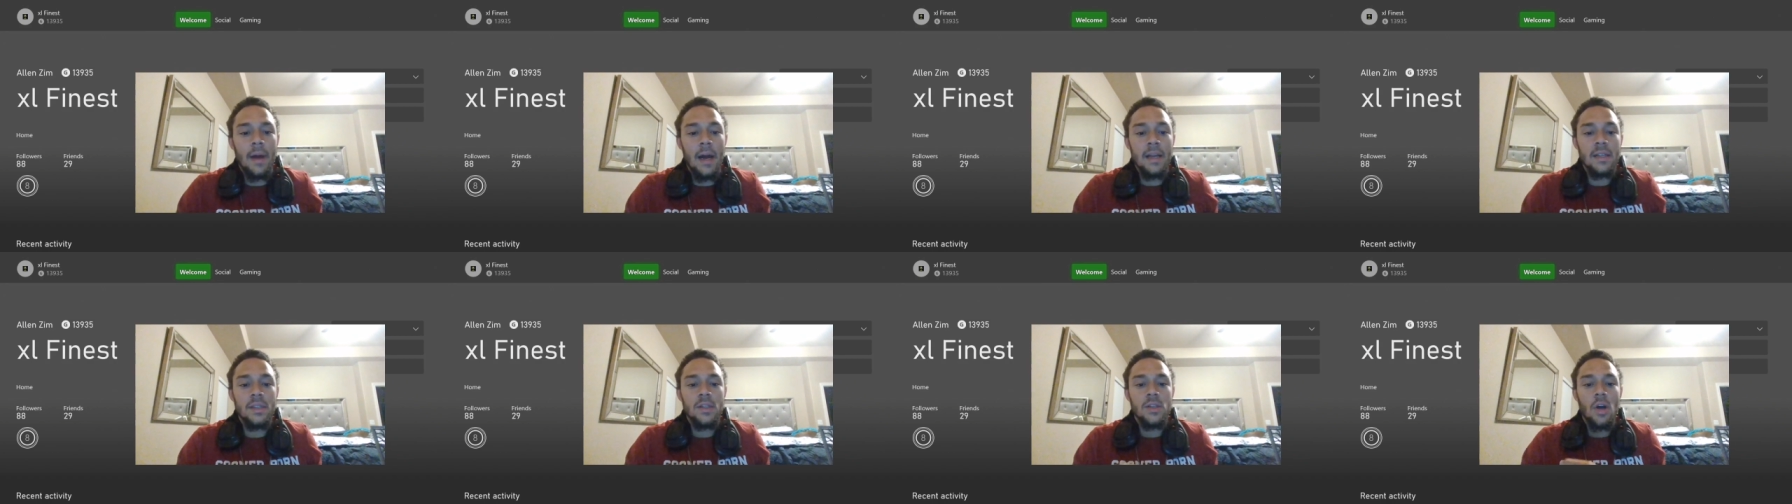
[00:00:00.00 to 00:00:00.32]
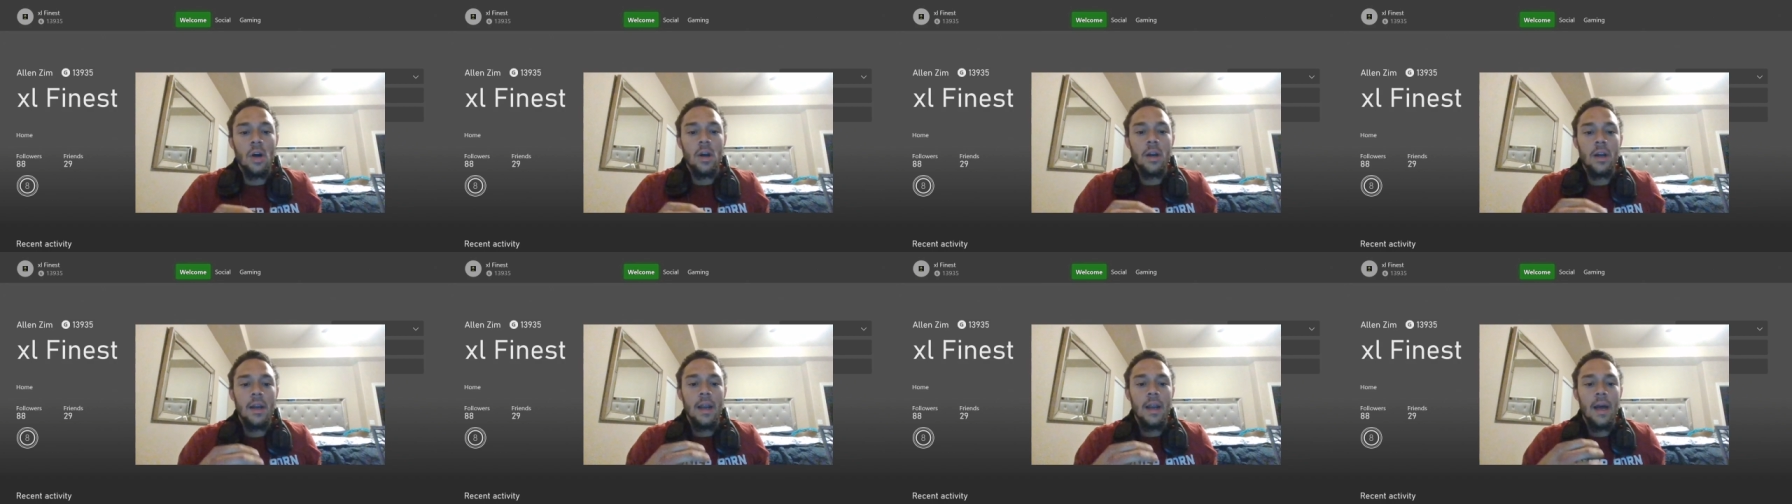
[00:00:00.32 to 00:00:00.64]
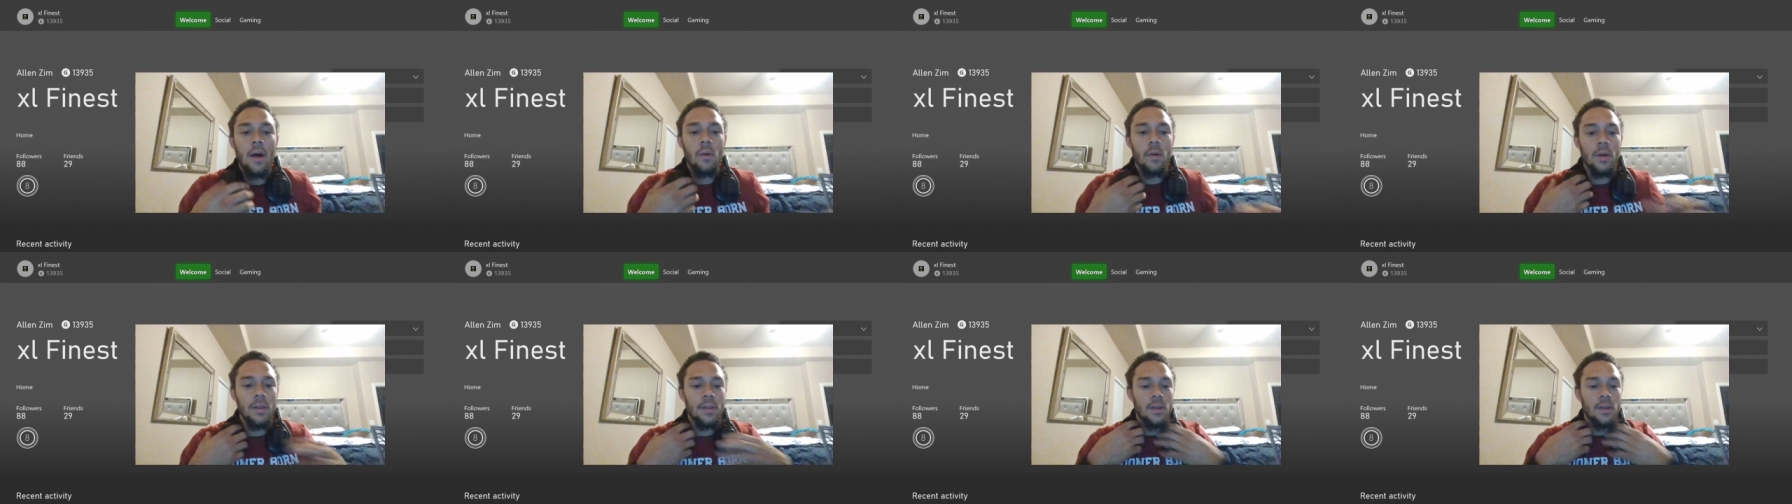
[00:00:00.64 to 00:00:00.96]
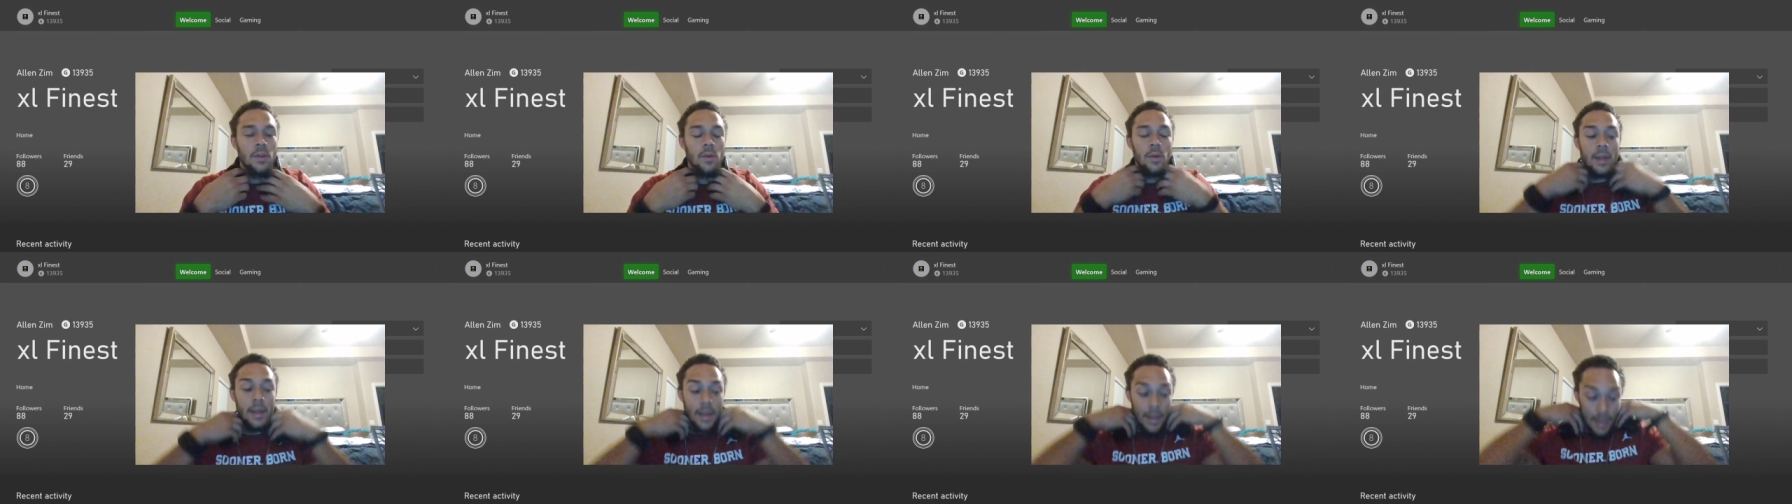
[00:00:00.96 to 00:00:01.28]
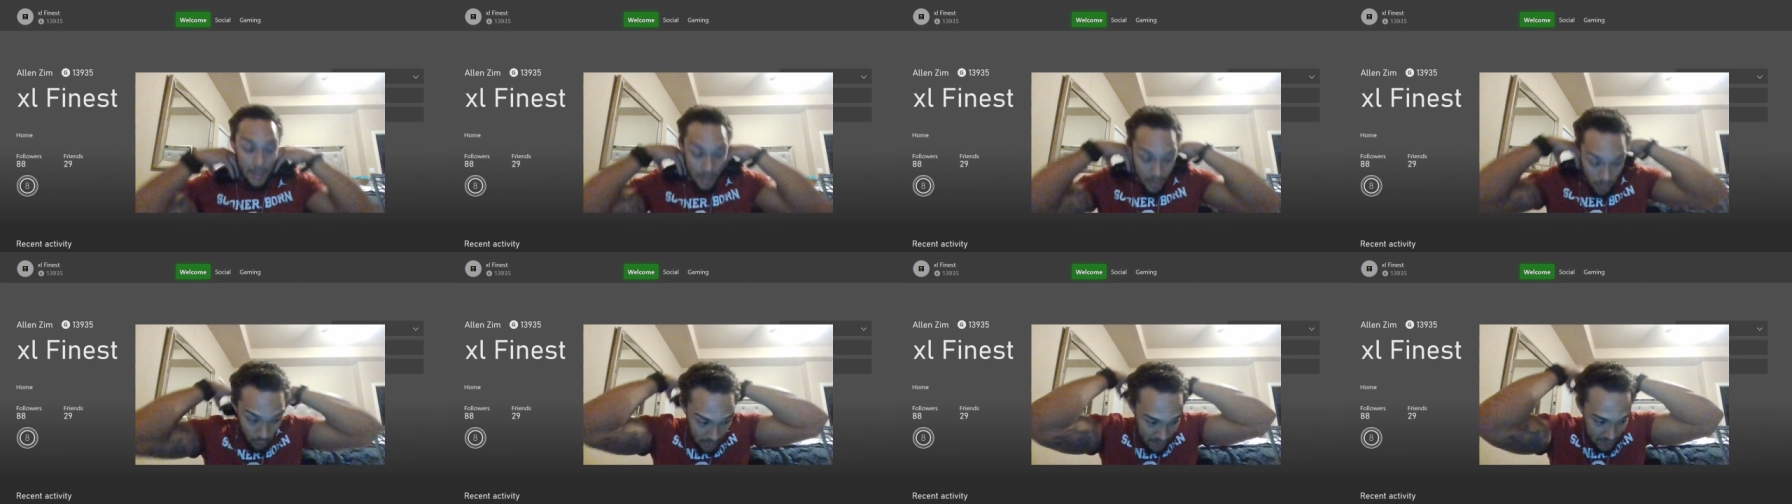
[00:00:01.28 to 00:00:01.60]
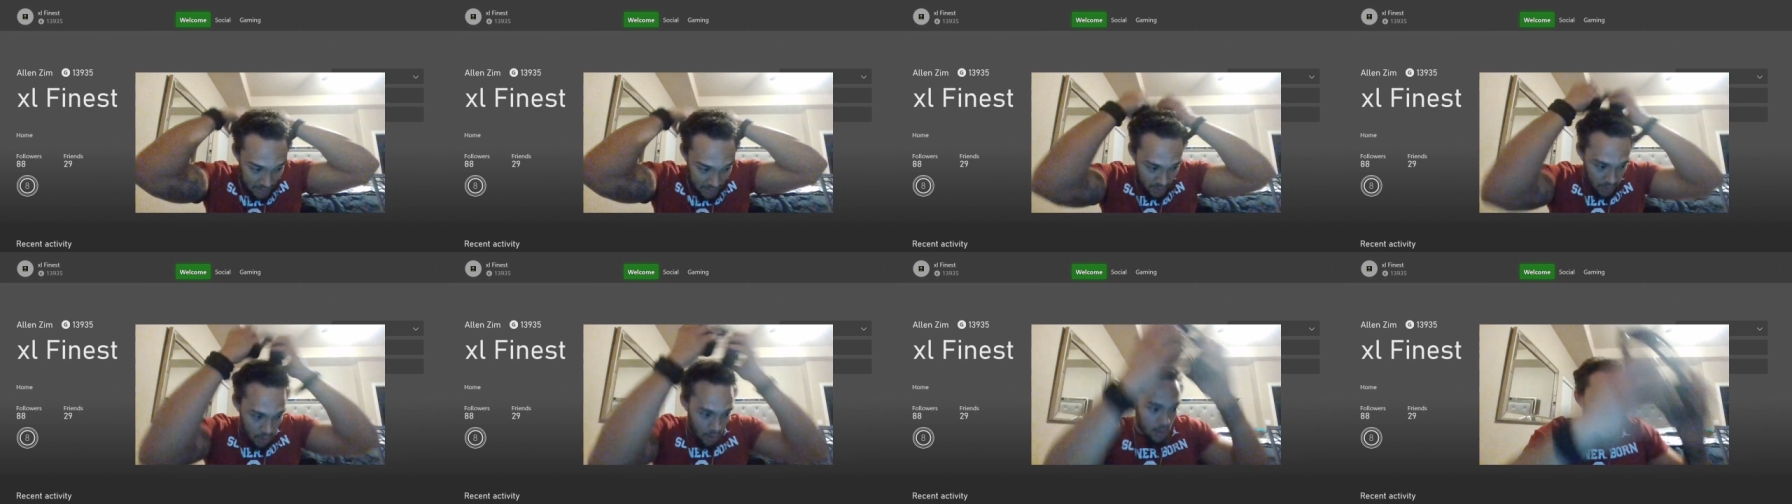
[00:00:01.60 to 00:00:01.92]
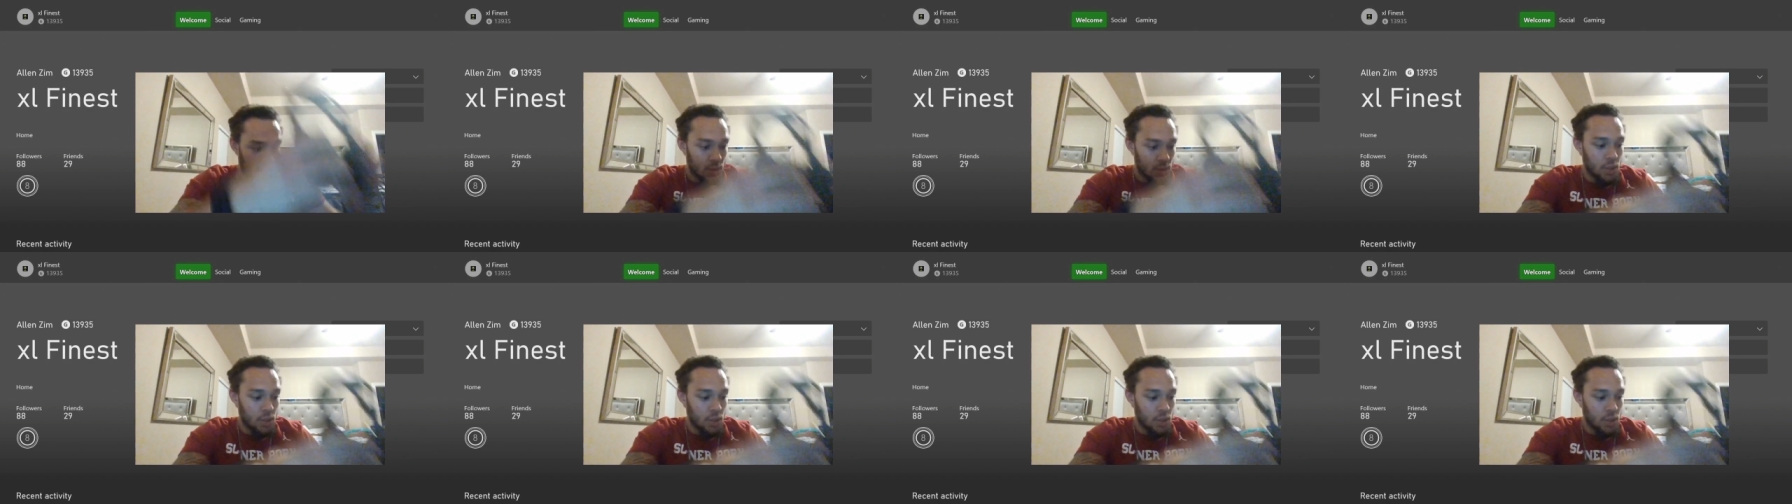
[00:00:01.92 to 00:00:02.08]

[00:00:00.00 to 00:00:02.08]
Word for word: I started out with doing a restart.